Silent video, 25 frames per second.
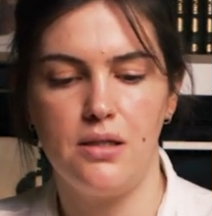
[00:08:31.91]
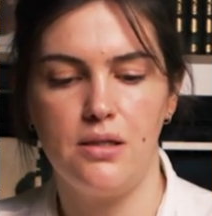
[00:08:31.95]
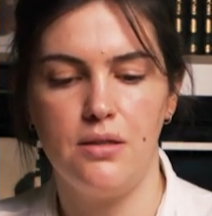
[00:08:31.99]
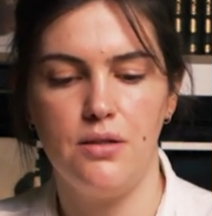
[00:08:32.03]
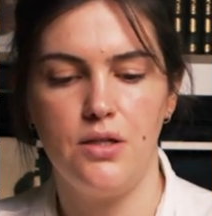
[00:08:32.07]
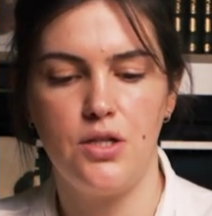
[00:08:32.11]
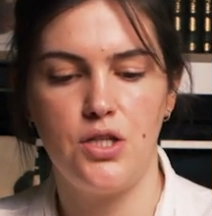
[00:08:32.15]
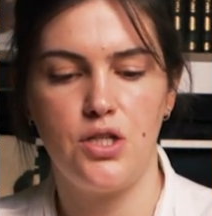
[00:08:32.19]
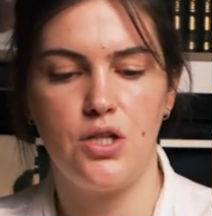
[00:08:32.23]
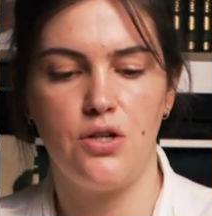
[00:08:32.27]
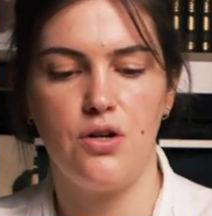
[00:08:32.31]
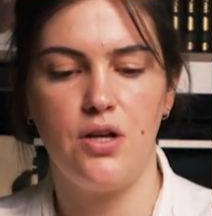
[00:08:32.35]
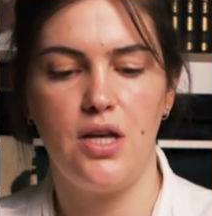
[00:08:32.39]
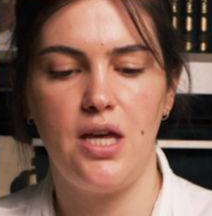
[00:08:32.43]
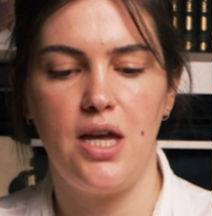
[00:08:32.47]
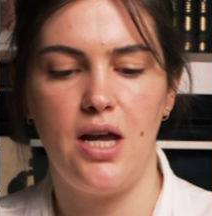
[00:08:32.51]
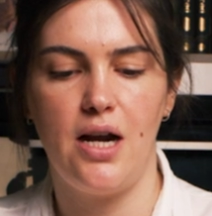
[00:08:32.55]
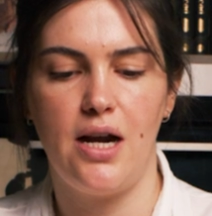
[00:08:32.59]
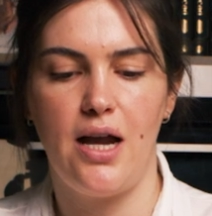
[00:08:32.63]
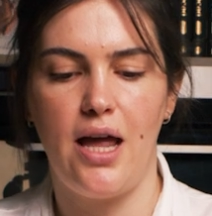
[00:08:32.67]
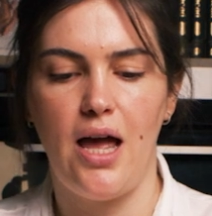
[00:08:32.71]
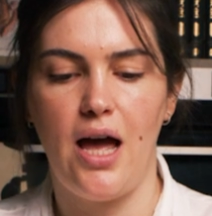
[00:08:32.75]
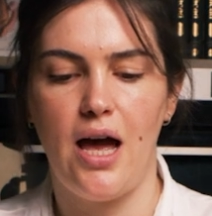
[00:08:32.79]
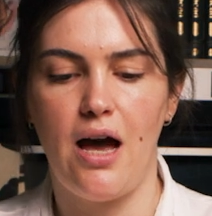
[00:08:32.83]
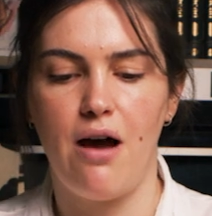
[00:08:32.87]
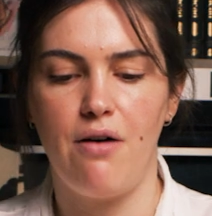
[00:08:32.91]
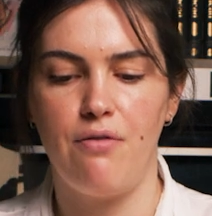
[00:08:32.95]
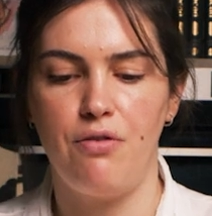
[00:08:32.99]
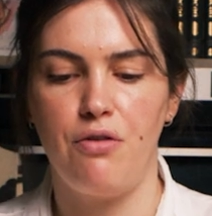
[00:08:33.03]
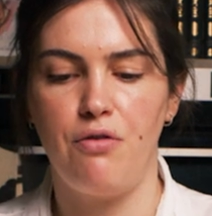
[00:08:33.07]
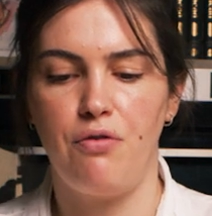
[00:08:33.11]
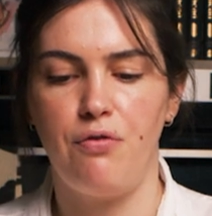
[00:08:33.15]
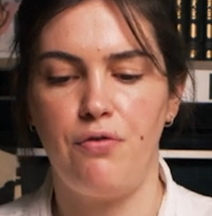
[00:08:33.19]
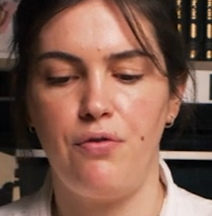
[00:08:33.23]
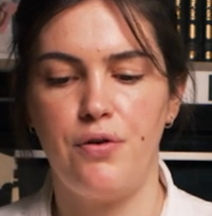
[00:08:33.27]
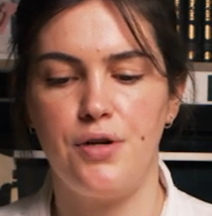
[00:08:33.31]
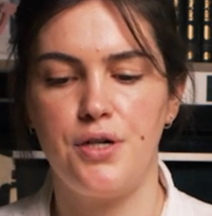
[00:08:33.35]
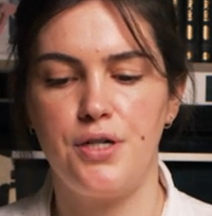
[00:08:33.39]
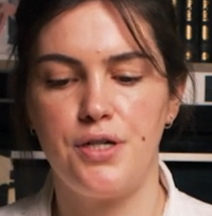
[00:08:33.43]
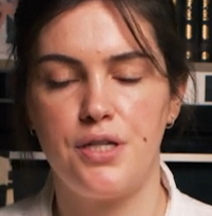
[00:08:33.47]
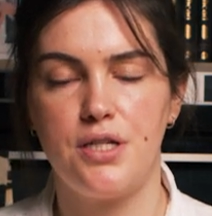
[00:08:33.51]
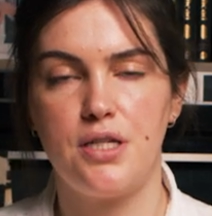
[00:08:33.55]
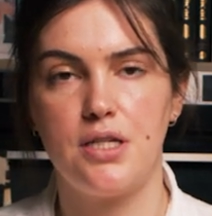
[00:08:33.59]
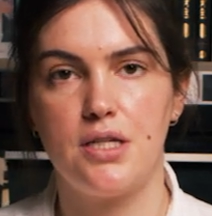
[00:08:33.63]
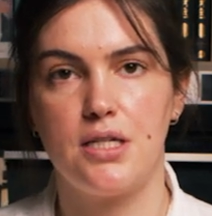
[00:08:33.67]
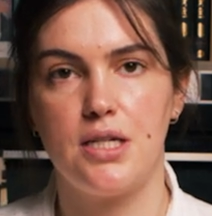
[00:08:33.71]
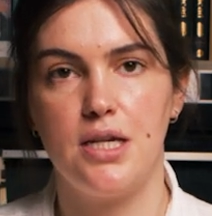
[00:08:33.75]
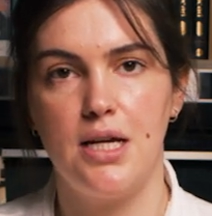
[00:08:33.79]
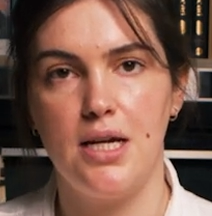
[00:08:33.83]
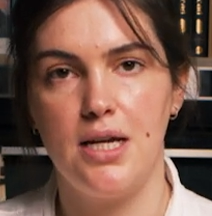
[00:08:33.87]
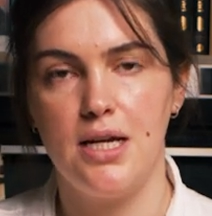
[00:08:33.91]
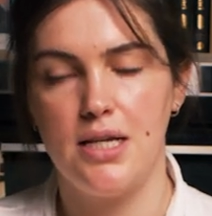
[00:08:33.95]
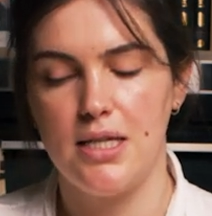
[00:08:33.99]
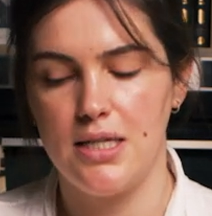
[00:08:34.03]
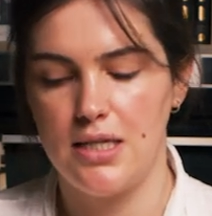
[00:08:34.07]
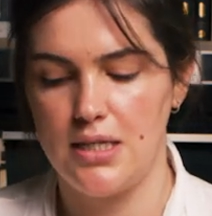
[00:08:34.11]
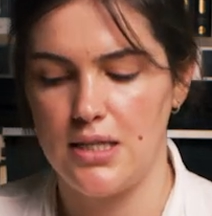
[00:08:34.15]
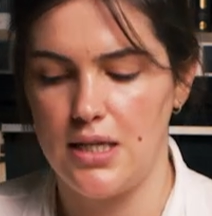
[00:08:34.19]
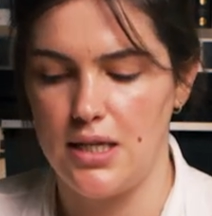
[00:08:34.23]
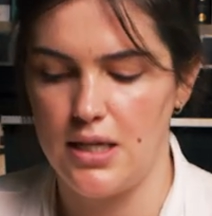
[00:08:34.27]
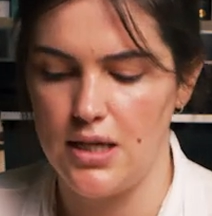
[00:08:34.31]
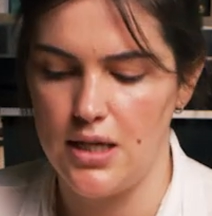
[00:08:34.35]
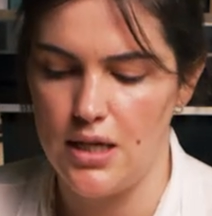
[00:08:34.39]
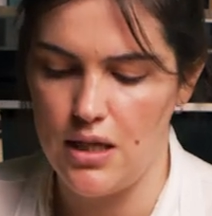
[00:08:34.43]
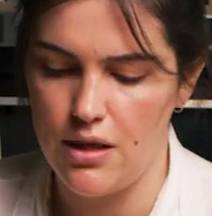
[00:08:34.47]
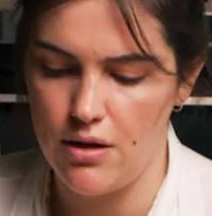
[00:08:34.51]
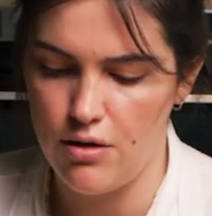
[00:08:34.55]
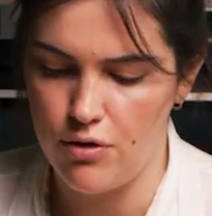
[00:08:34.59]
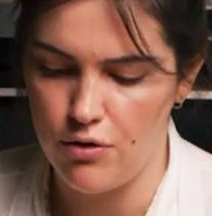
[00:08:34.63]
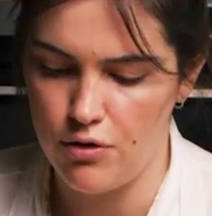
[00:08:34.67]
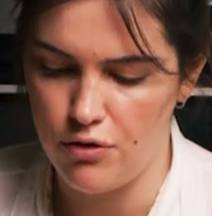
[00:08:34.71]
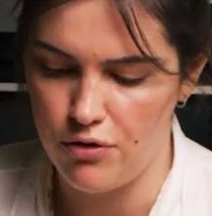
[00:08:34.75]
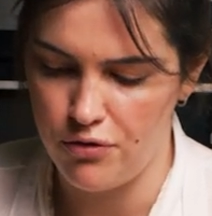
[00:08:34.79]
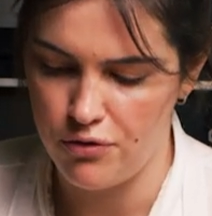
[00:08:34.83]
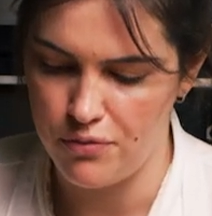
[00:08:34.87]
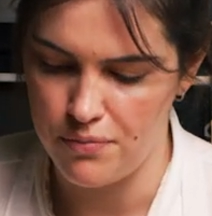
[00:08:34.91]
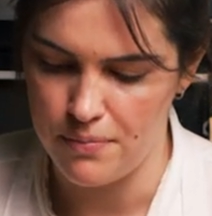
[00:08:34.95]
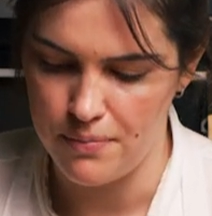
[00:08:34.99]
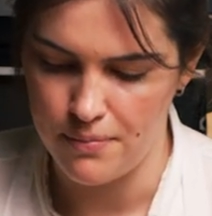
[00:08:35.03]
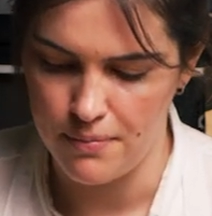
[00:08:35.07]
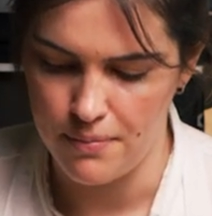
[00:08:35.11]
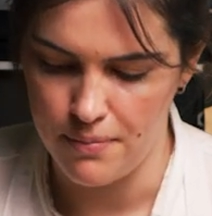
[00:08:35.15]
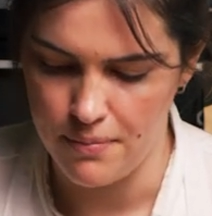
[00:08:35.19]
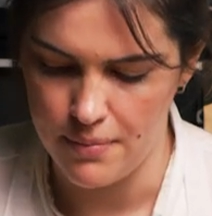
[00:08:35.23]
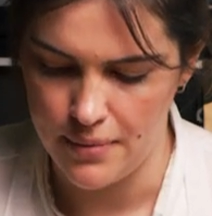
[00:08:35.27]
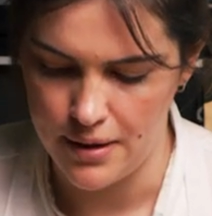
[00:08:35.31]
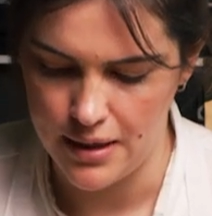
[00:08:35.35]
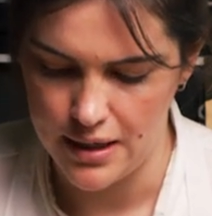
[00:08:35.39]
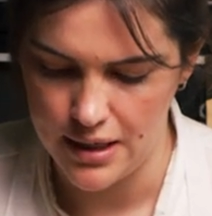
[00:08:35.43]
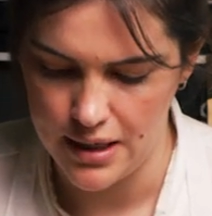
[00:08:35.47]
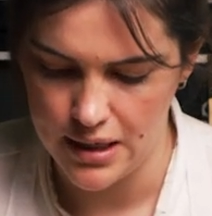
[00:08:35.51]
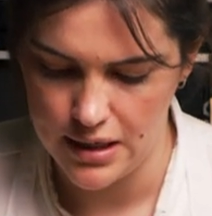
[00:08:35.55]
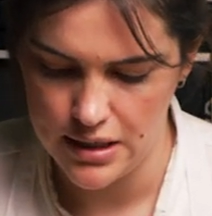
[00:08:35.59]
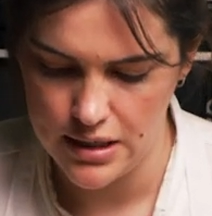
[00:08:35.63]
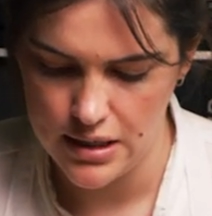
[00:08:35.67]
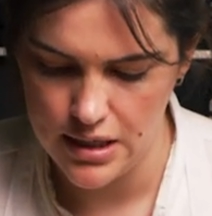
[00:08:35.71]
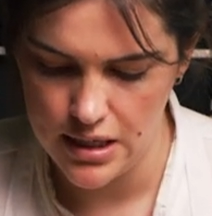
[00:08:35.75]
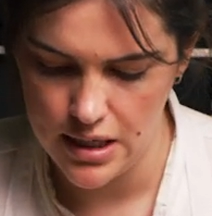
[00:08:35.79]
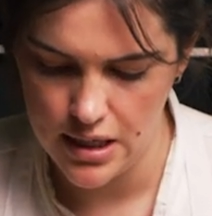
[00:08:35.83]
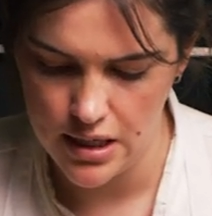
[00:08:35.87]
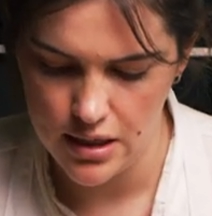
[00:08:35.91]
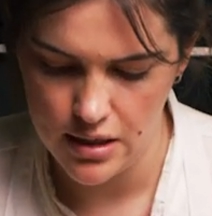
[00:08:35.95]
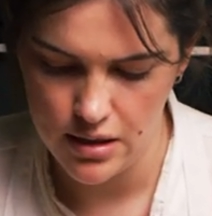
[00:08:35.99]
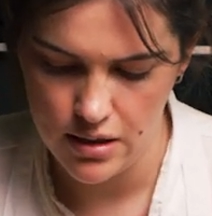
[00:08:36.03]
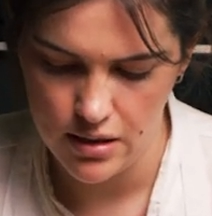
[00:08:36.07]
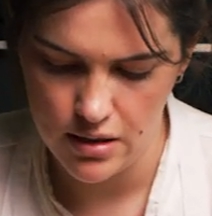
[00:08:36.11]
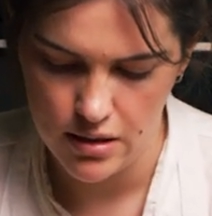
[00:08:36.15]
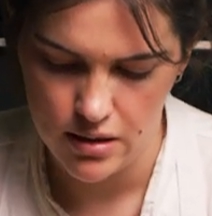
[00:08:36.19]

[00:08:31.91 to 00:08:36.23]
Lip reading: So here I have the first side of my tin,